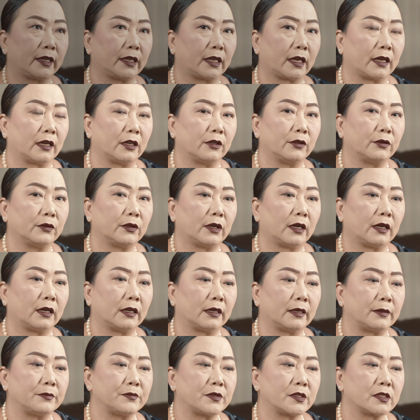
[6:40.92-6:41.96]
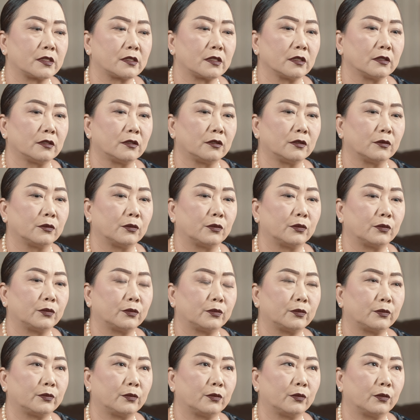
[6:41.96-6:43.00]
now, I'm still
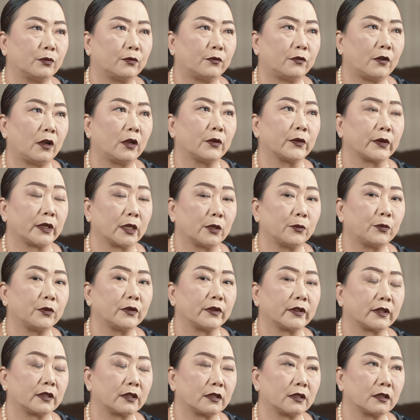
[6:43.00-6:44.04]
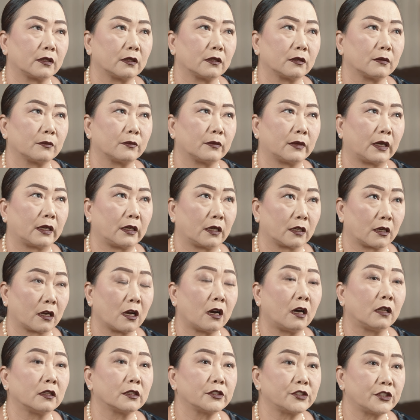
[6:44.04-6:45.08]
following up with my
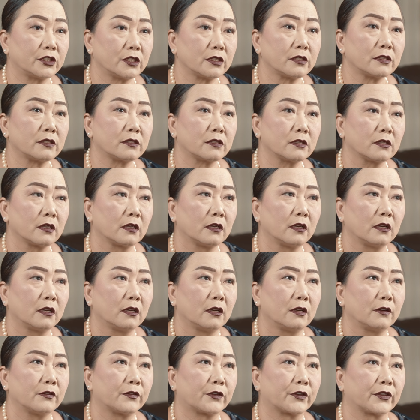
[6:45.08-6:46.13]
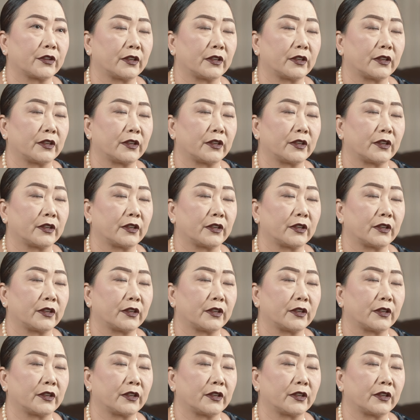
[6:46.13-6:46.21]
oncologist for